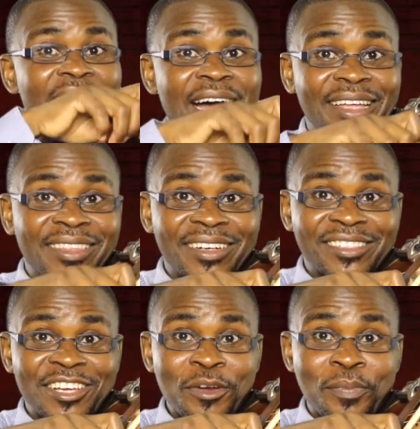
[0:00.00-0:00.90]
And there
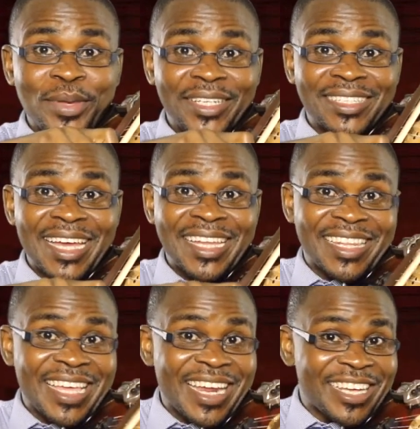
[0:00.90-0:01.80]
is a repeat sign
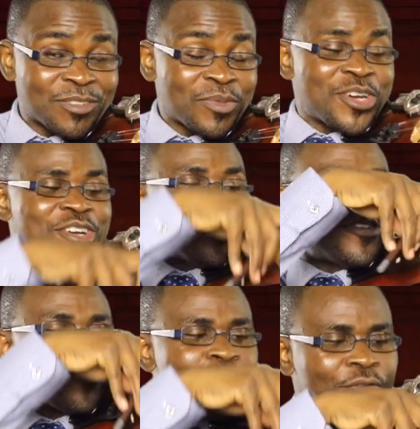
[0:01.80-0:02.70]
there. Let's
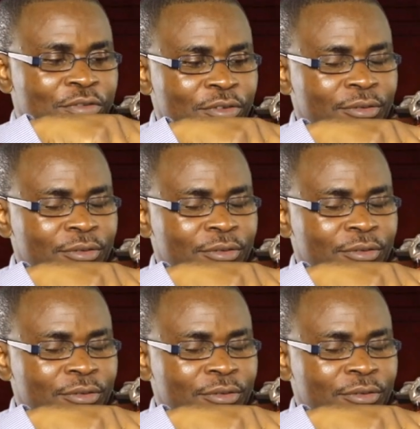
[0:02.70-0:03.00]
move.